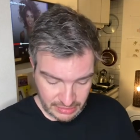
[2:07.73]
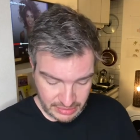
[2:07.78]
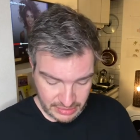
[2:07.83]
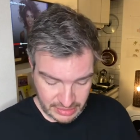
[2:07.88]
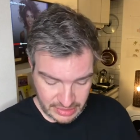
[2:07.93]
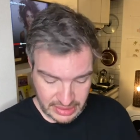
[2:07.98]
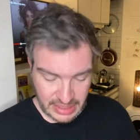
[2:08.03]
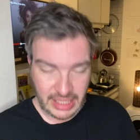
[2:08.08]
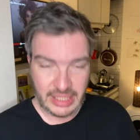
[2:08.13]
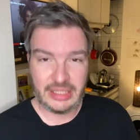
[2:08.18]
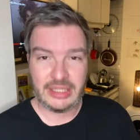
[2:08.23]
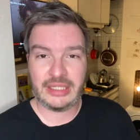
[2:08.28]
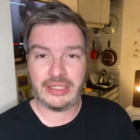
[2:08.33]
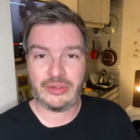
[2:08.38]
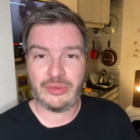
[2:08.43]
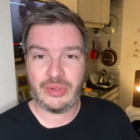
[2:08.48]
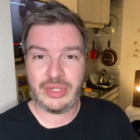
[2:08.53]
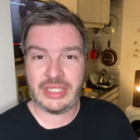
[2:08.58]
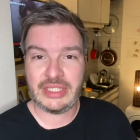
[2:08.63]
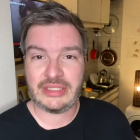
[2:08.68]
It's kind of like
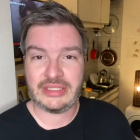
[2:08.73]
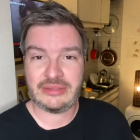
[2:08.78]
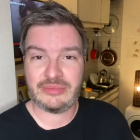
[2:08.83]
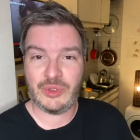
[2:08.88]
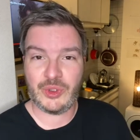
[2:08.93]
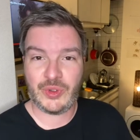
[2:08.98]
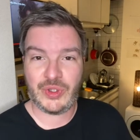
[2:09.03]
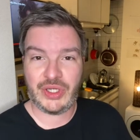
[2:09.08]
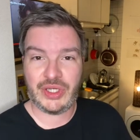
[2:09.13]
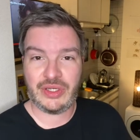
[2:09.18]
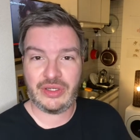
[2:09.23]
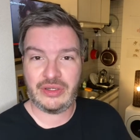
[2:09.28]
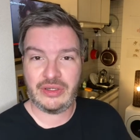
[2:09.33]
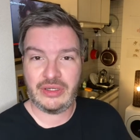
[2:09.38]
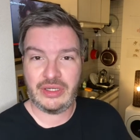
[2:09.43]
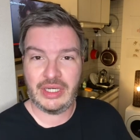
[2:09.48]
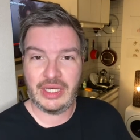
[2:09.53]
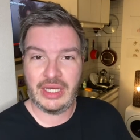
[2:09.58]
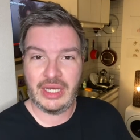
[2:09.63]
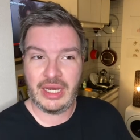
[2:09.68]
quitting smoking,
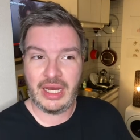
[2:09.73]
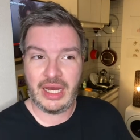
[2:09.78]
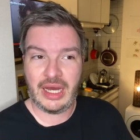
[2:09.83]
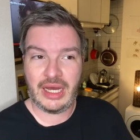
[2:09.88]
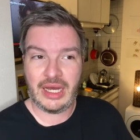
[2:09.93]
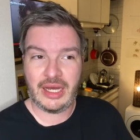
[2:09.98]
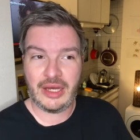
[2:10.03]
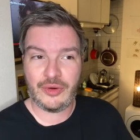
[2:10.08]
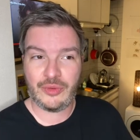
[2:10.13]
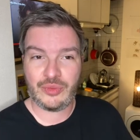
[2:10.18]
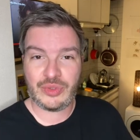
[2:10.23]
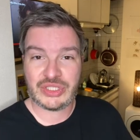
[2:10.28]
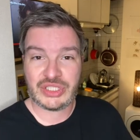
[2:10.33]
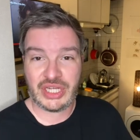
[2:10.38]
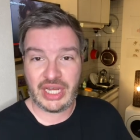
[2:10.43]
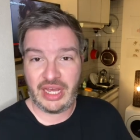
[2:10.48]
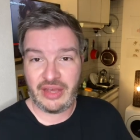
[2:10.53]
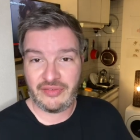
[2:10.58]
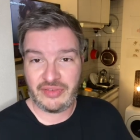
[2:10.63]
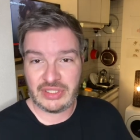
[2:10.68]
uh, which I
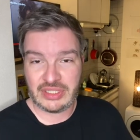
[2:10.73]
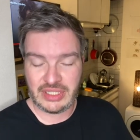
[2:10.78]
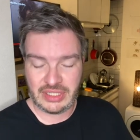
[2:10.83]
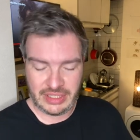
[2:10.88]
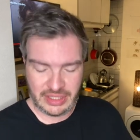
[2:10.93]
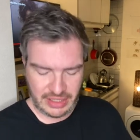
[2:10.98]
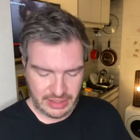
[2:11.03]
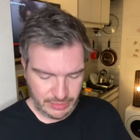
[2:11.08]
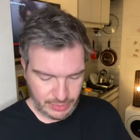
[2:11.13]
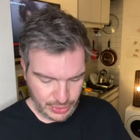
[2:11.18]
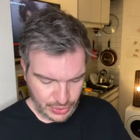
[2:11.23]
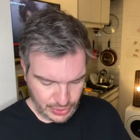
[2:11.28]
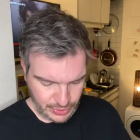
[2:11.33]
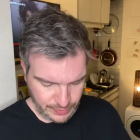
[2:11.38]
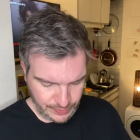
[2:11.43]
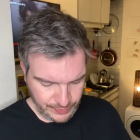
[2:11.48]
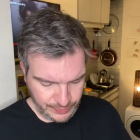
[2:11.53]
haven't done yet, but